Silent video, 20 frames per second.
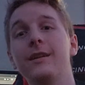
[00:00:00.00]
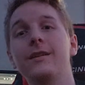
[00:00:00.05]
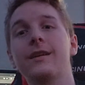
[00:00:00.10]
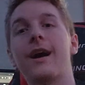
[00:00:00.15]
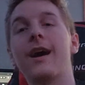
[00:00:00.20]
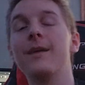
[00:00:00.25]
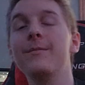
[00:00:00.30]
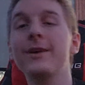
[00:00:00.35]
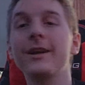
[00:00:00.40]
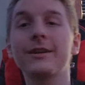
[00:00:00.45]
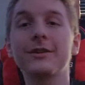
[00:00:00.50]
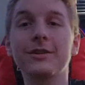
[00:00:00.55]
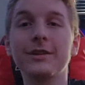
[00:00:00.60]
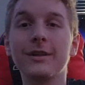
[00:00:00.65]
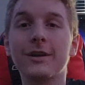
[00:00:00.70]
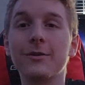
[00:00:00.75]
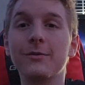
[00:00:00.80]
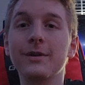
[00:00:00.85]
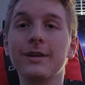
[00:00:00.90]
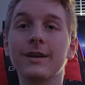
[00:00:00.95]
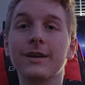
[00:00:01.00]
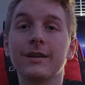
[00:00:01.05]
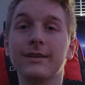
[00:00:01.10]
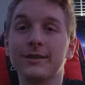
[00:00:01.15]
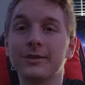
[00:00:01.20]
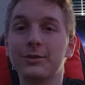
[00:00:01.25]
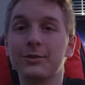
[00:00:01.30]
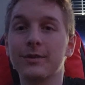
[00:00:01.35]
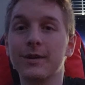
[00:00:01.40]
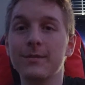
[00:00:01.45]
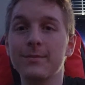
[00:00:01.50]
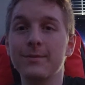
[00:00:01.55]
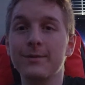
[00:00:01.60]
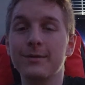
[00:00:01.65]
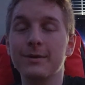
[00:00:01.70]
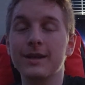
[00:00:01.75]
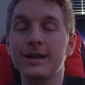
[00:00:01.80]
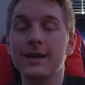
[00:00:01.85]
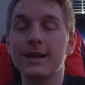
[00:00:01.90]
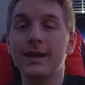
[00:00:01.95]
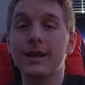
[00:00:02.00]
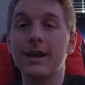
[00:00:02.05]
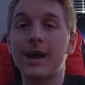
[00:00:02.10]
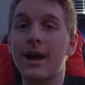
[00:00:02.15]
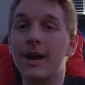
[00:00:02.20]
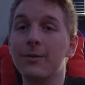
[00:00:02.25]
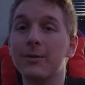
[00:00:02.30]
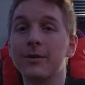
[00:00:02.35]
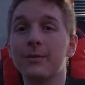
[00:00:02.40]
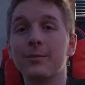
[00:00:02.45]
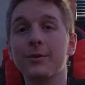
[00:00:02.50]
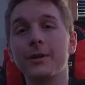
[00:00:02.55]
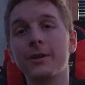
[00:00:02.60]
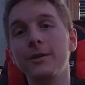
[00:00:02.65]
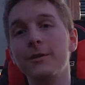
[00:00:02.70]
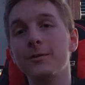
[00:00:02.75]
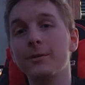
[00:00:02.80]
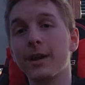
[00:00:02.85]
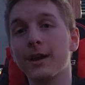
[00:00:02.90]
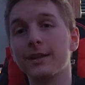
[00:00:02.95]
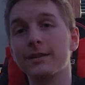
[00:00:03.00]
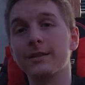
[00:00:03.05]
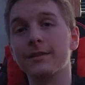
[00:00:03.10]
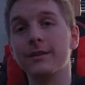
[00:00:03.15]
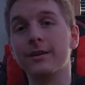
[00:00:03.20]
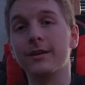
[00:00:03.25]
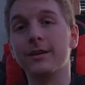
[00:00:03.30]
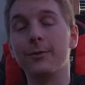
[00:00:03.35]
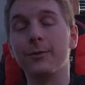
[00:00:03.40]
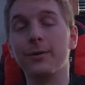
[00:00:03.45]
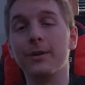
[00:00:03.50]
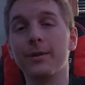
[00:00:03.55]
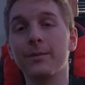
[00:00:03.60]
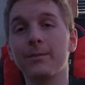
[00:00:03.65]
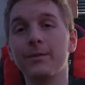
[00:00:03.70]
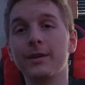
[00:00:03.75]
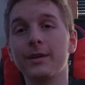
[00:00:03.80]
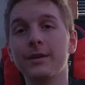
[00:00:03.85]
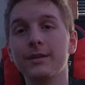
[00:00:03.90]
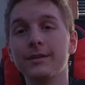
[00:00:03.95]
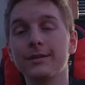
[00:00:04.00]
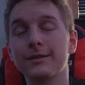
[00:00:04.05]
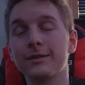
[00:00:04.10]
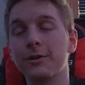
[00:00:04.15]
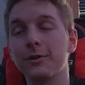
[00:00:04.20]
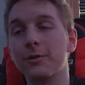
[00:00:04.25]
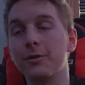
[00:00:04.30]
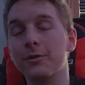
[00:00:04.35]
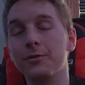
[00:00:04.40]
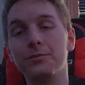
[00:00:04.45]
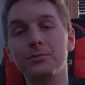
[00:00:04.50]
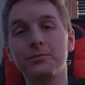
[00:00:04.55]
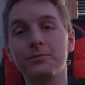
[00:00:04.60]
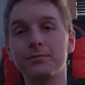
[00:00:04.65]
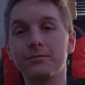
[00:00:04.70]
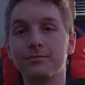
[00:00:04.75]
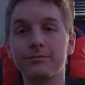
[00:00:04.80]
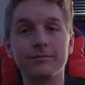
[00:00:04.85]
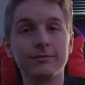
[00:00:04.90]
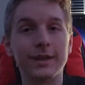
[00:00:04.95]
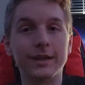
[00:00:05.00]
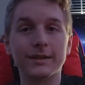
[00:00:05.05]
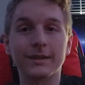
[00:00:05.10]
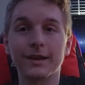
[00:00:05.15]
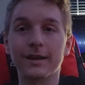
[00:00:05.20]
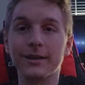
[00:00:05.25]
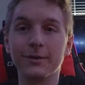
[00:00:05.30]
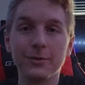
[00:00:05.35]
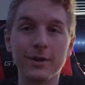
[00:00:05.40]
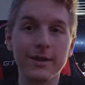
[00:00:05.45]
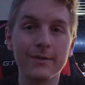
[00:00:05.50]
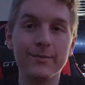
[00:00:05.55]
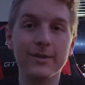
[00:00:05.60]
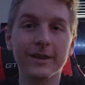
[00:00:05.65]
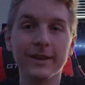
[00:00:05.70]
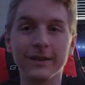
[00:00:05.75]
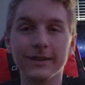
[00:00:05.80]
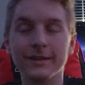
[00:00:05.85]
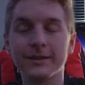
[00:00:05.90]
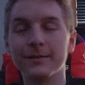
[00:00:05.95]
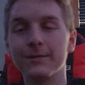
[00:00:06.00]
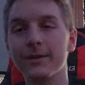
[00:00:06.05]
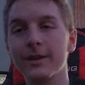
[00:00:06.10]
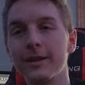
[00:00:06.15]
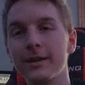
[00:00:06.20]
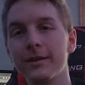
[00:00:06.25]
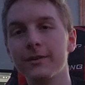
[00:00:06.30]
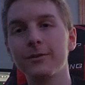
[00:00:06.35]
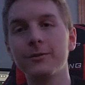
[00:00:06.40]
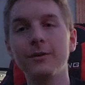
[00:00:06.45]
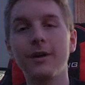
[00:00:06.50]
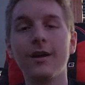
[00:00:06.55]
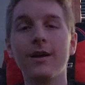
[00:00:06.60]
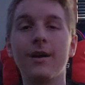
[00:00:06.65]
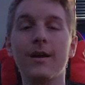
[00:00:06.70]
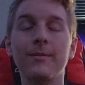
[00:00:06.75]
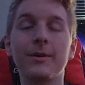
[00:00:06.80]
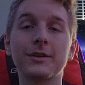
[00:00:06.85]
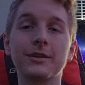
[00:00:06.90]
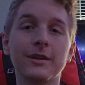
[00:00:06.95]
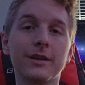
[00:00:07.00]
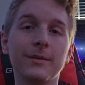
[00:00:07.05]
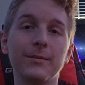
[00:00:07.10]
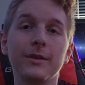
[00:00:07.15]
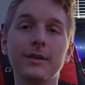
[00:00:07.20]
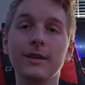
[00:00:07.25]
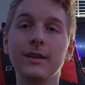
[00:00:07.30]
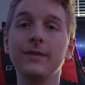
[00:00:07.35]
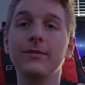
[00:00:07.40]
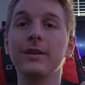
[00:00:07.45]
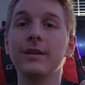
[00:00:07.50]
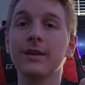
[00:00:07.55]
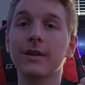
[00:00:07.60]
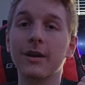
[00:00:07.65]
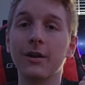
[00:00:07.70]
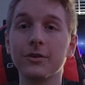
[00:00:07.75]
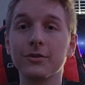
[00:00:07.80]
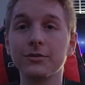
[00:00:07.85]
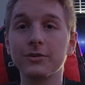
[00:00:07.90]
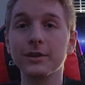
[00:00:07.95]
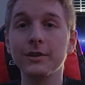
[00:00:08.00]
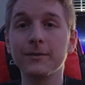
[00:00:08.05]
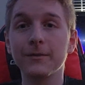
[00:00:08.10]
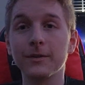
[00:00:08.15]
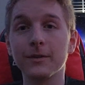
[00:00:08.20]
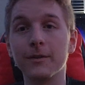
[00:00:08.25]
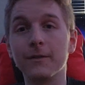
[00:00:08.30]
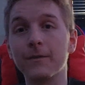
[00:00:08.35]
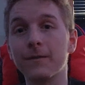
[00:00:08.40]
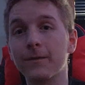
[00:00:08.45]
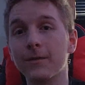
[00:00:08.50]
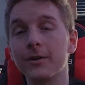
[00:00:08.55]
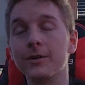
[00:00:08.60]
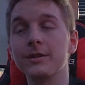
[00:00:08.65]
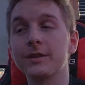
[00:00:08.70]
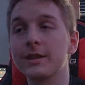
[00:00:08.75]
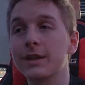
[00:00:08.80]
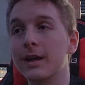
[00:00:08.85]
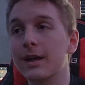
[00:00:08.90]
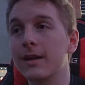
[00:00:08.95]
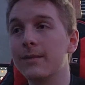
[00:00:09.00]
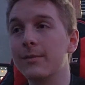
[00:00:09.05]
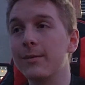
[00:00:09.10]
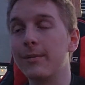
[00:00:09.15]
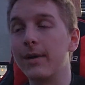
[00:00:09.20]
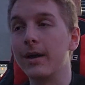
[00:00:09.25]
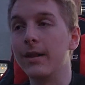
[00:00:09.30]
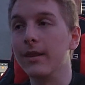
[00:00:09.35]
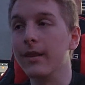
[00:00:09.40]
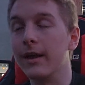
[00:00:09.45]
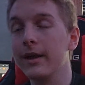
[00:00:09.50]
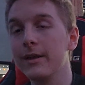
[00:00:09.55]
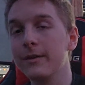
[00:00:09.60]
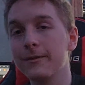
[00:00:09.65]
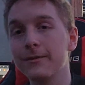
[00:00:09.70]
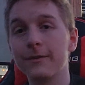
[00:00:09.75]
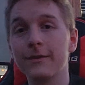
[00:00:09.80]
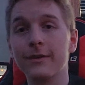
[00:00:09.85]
I'm actually going on a trip and I want to bring you guys along with me. So that's kind of why I'm making this video. I'm actually going to be leaving the country for the first time in my life.